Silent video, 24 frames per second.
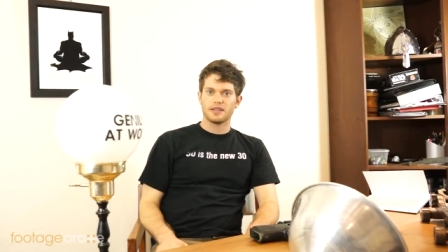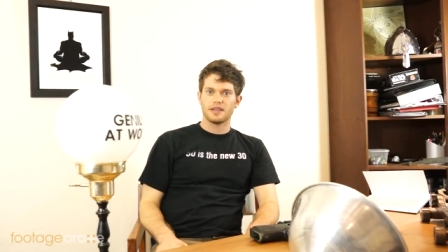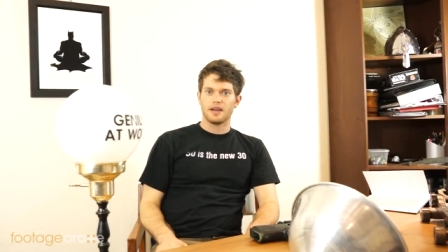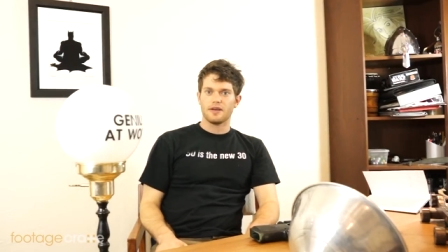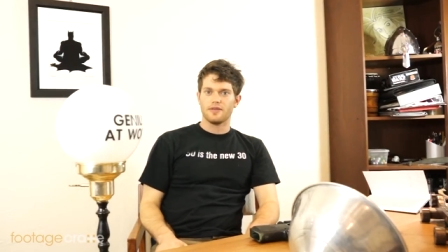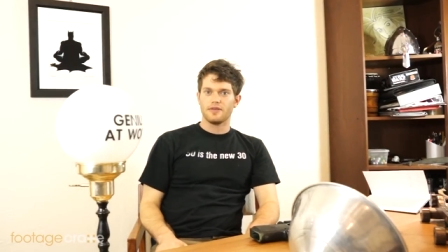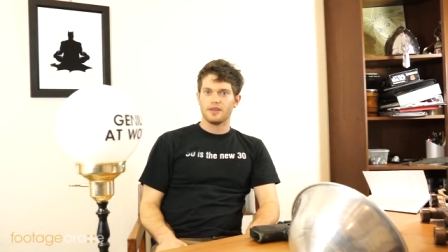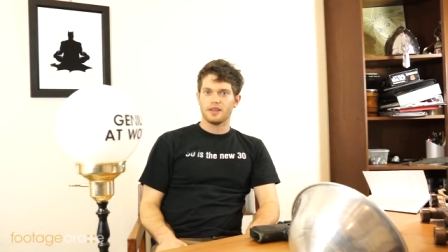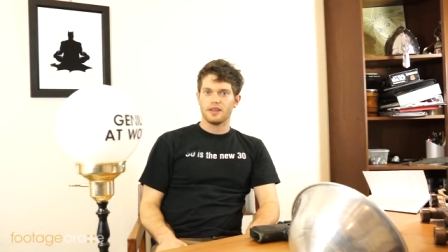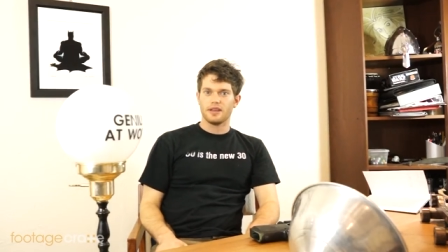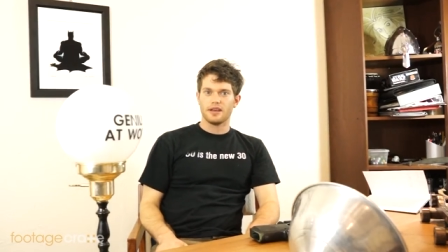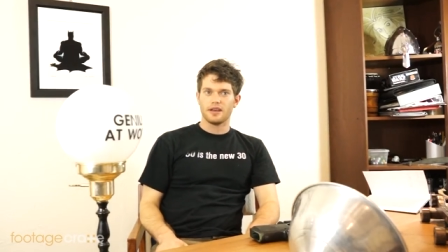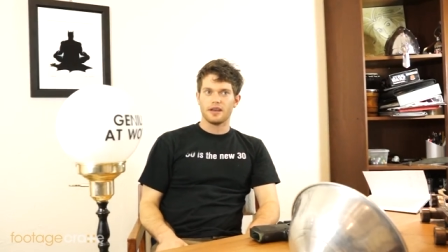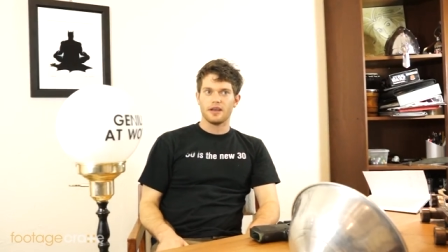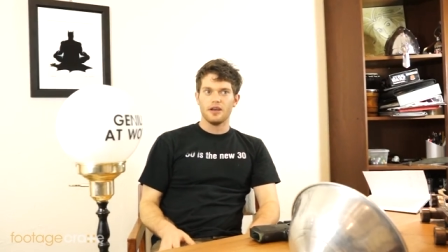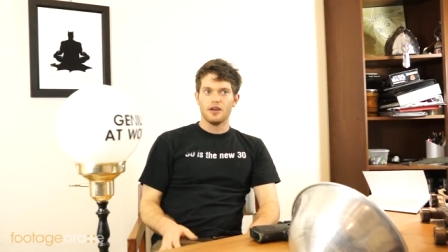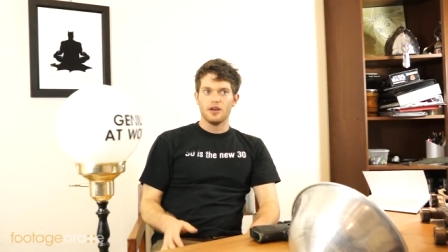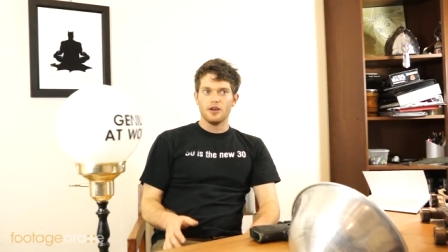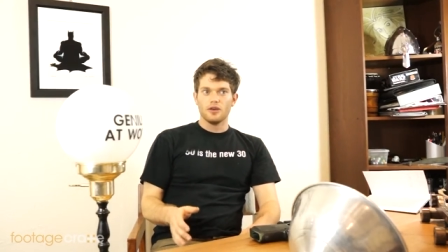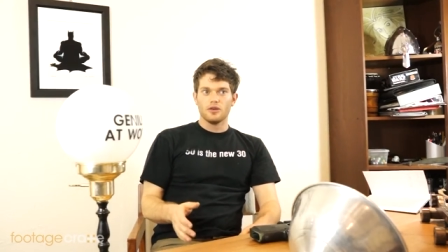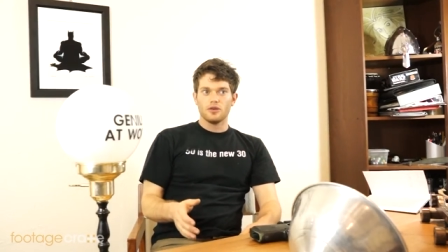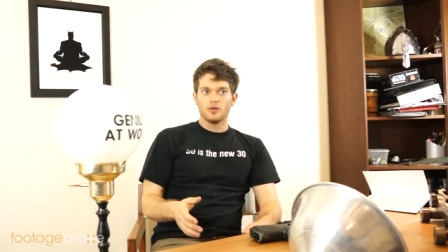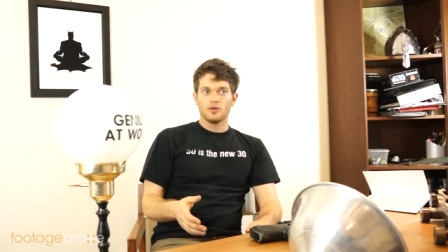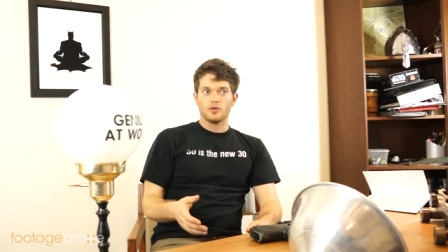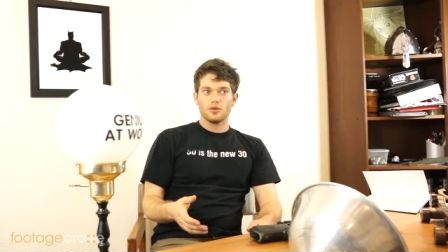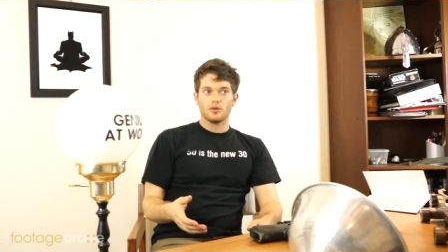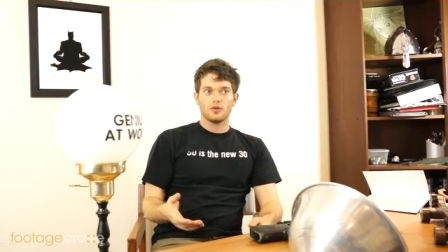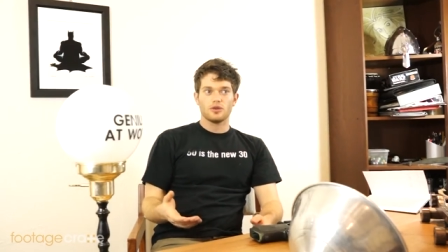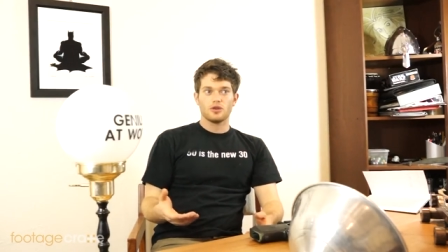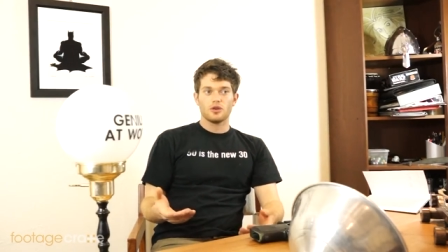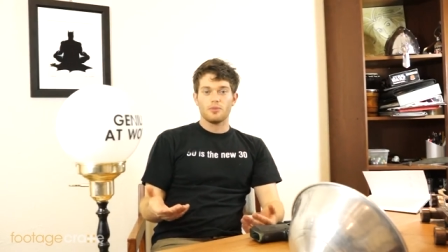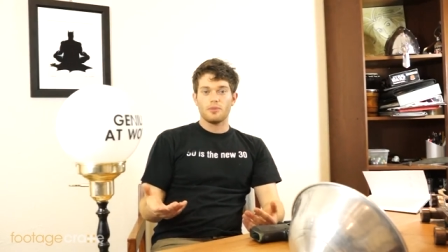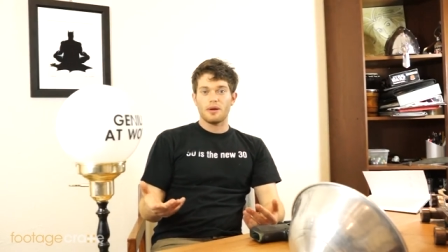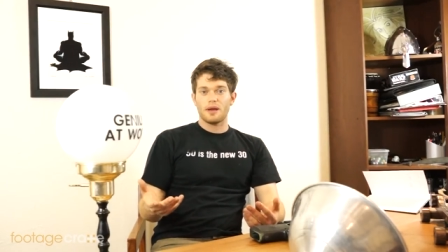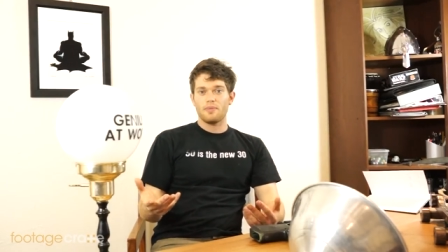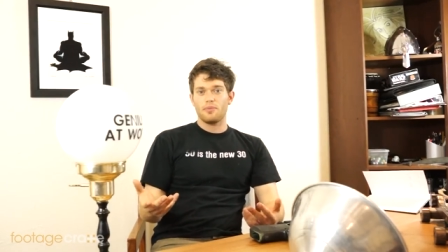and everything
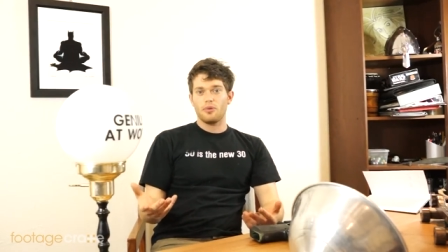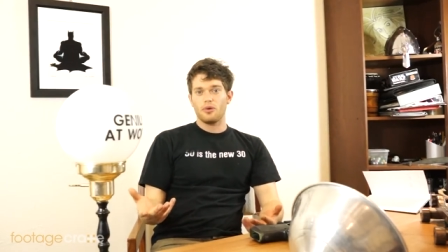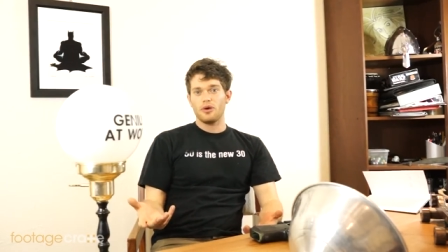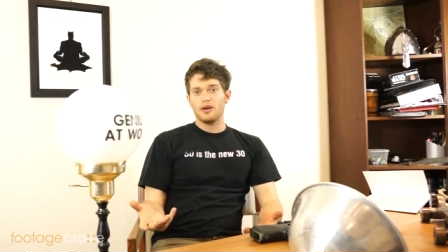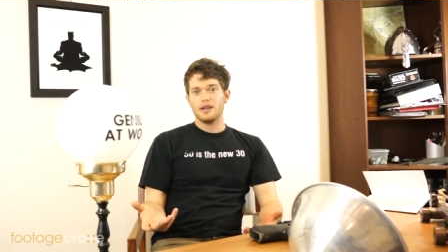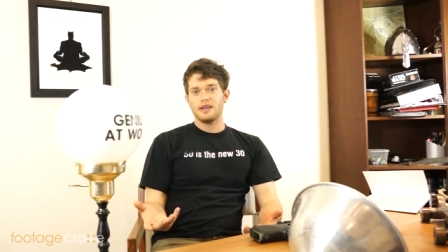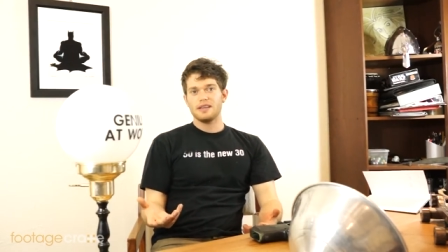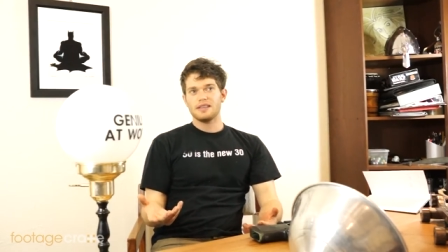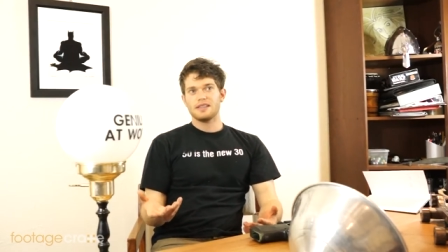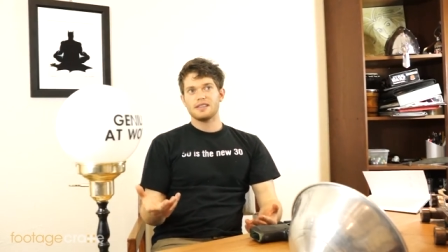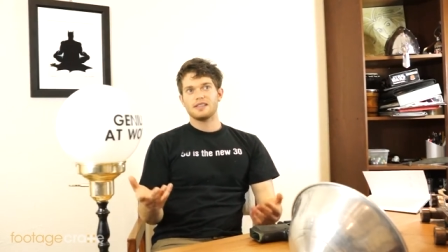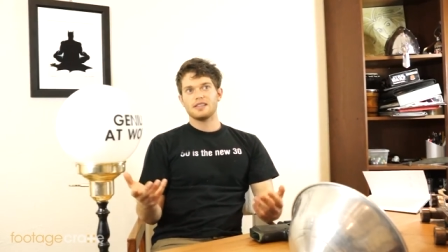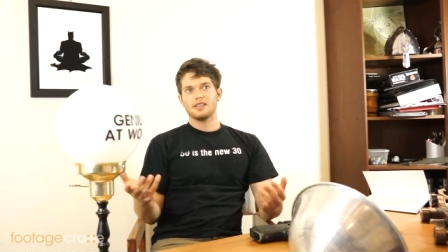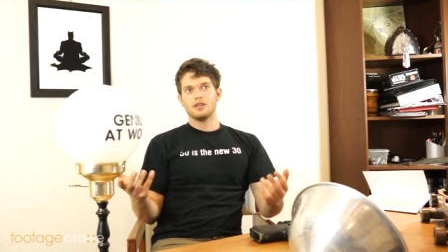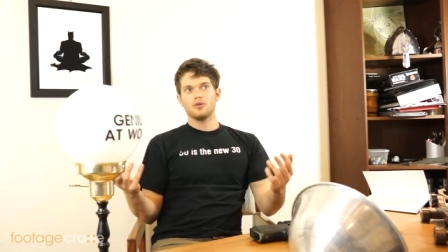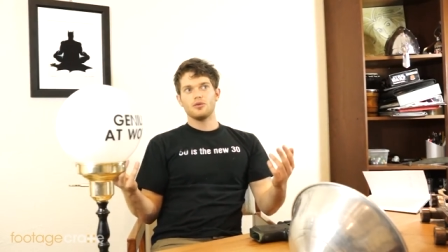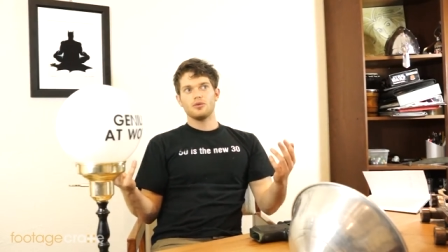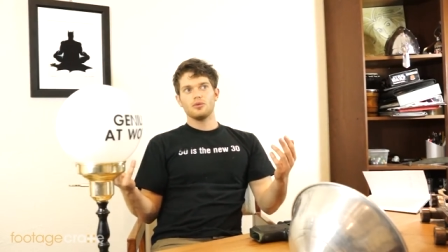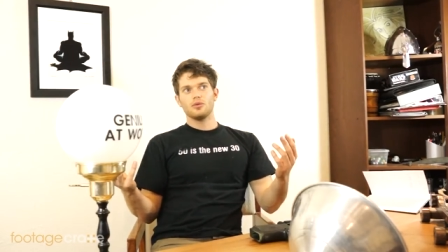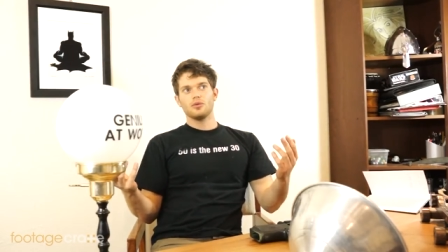so my point is you